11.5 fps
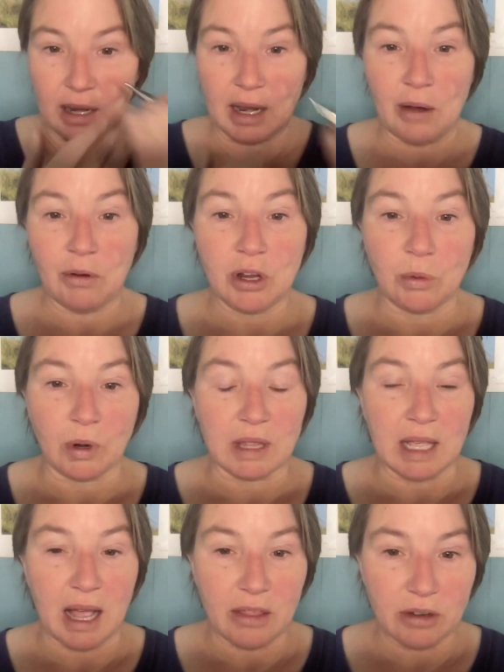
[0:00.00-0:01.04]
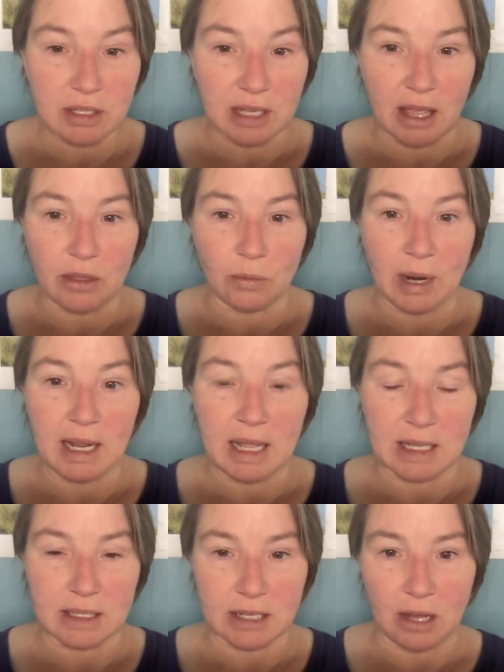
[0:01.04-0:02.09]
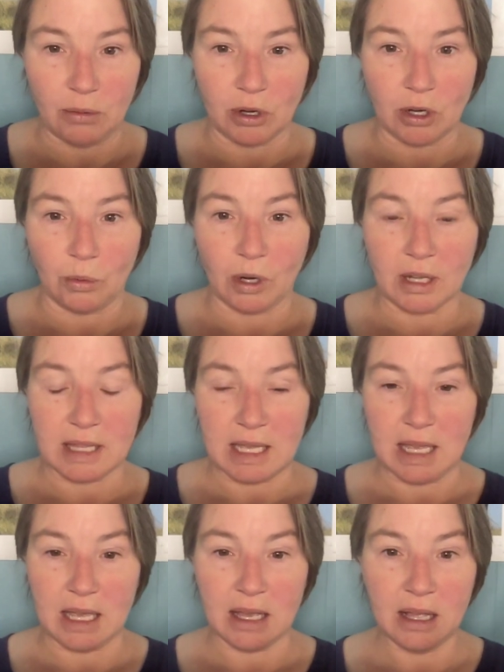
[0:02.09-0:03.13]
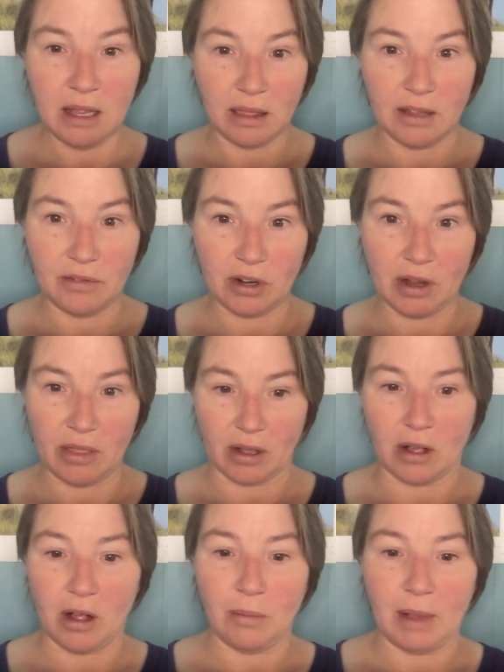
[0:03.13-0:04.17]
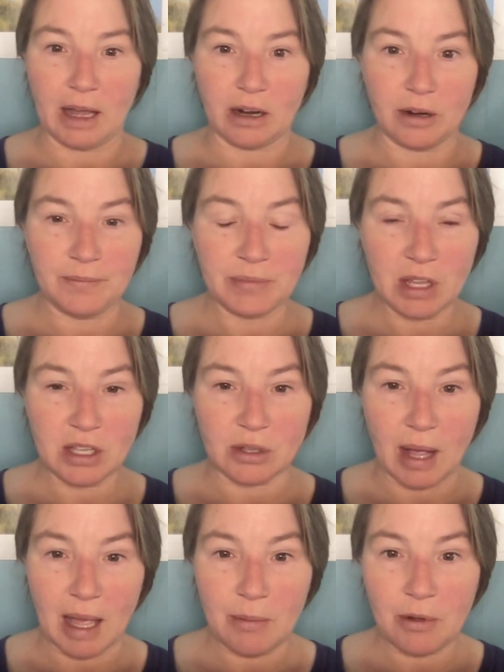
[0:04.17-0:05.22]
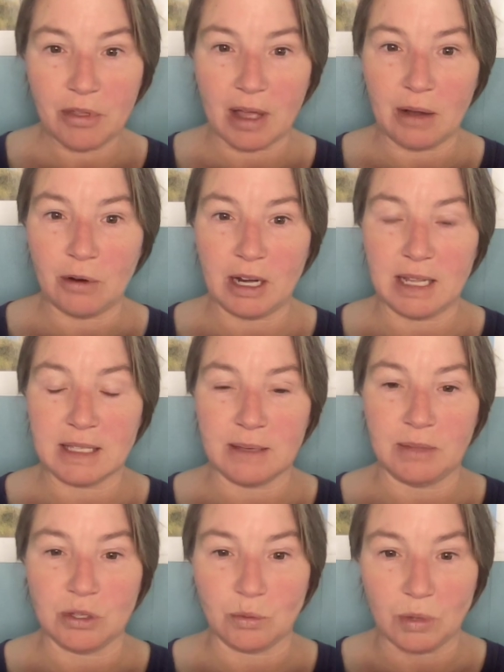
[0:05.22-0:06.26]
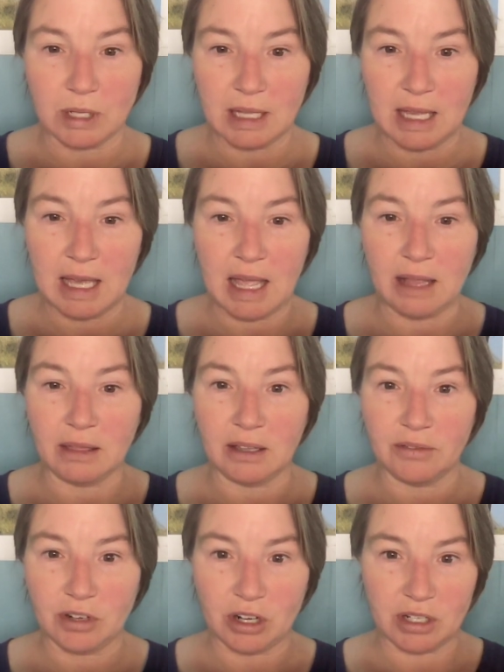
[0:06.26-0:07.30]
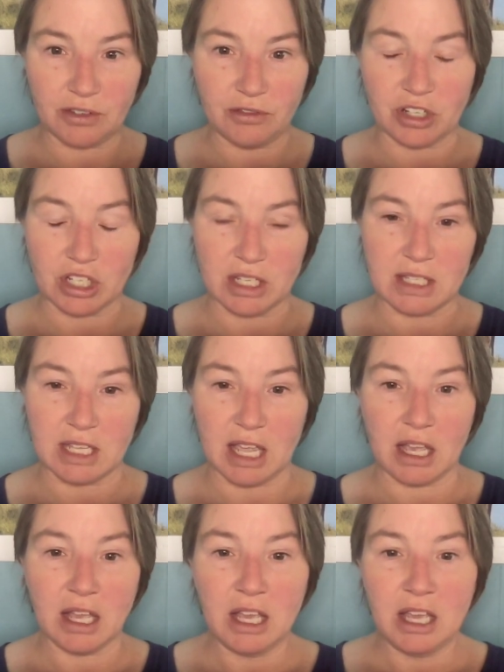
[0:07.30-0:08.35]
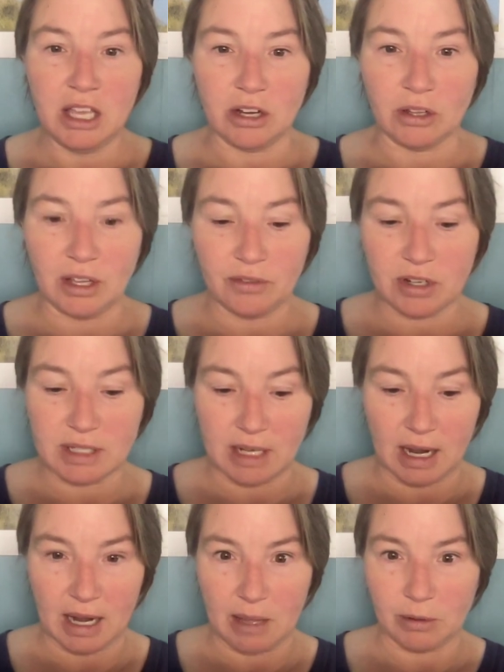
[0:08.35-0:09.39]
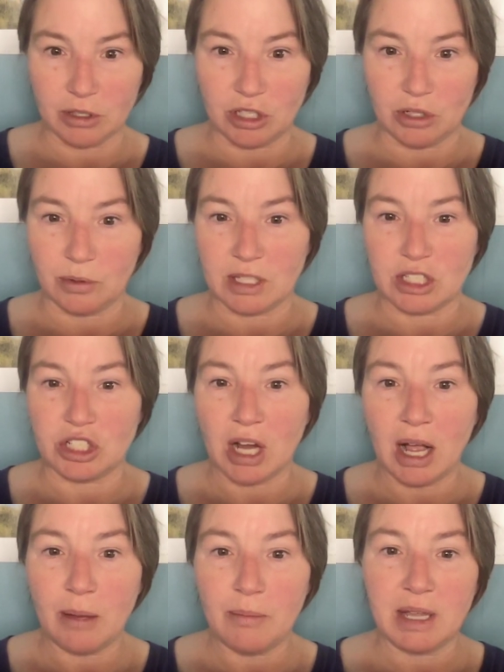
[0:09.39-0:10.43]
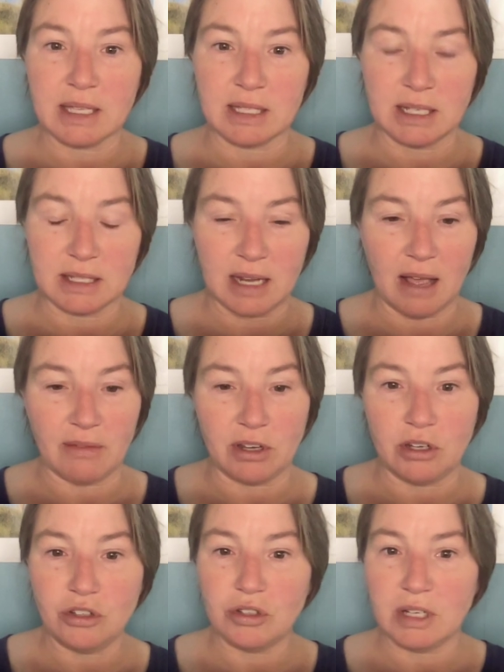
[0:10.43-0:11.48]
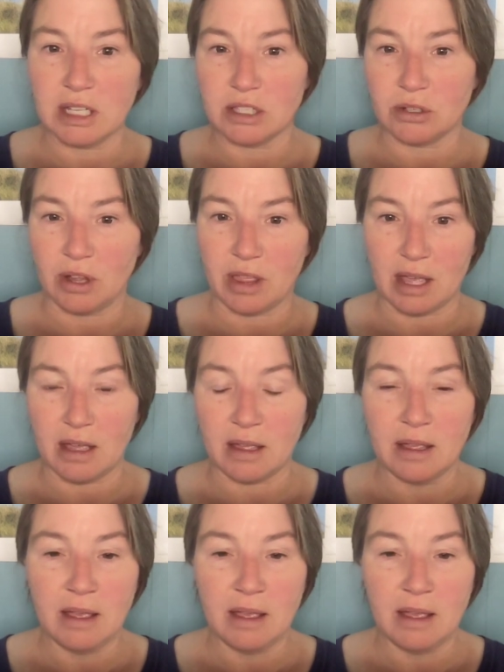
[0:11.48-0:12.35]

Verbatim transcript: Now we're going to work the other side, the right-hand side. We're going to work the liver and the gallbladder. So hypothyroidism is really a liver deficiency. Your liver is not able to do its job because it doesn't have the nutrients or the